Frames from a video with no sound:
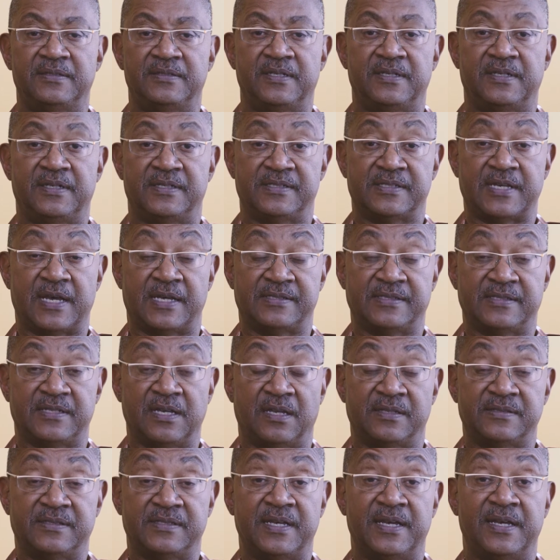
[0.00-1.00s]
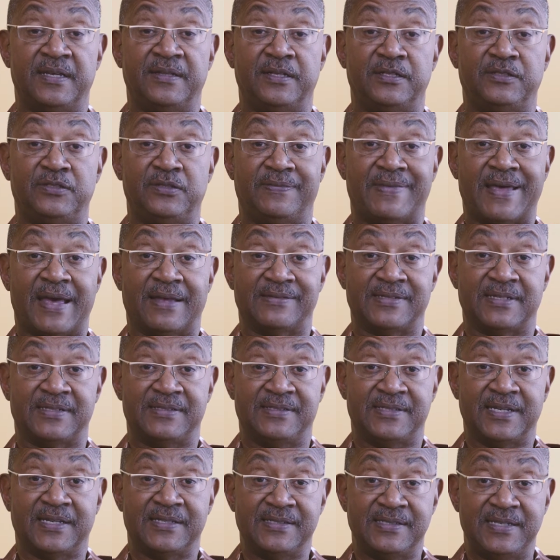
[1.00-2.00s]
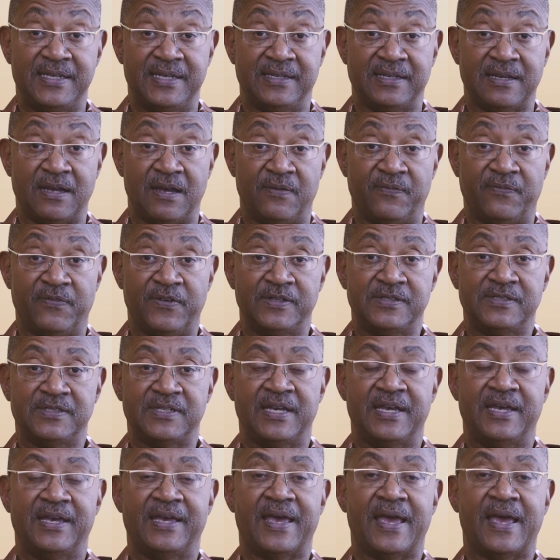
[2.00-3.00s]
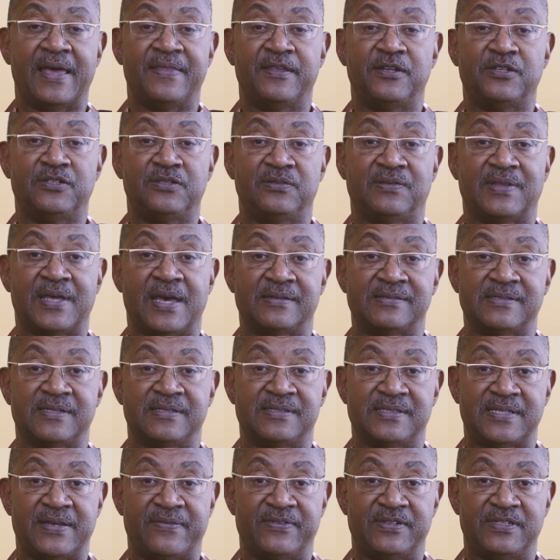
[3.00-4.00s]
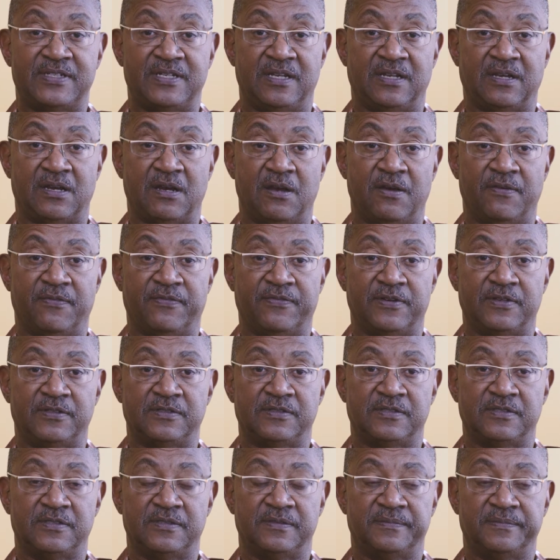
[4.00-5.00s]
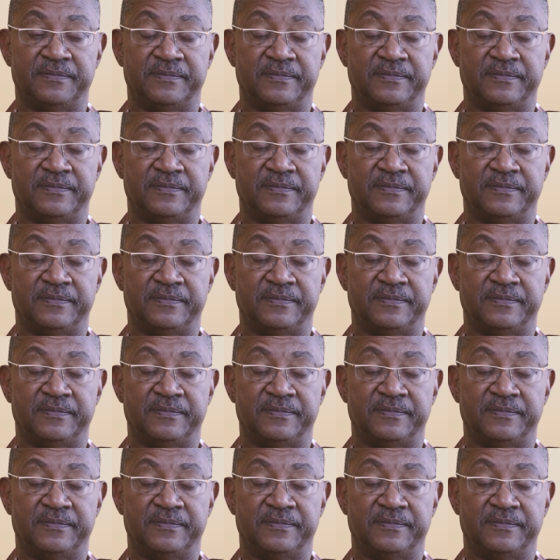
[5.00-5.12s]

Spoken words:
to discuss Tulsa in the 2016 conference and the 2017 conference.